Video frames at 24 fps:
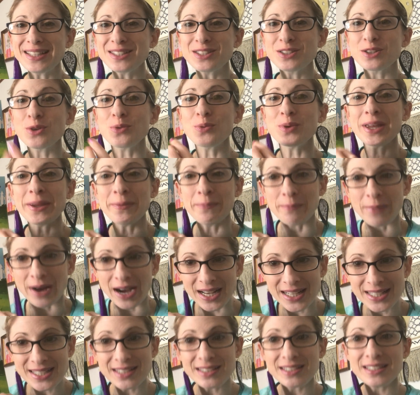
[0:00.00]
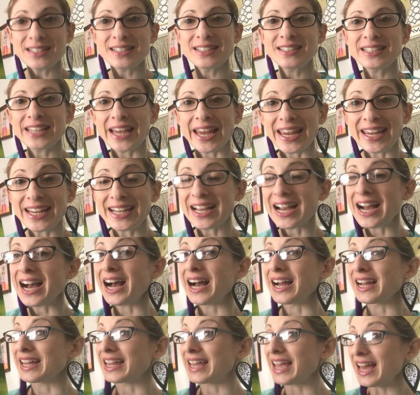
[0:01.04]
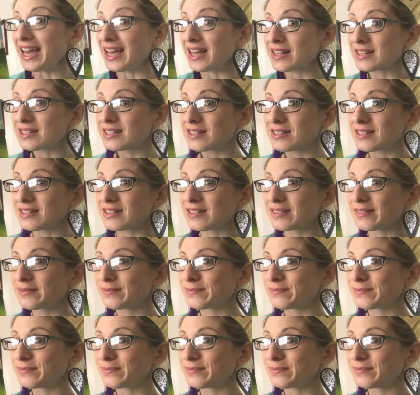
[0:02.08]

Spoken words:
so we must take a guess.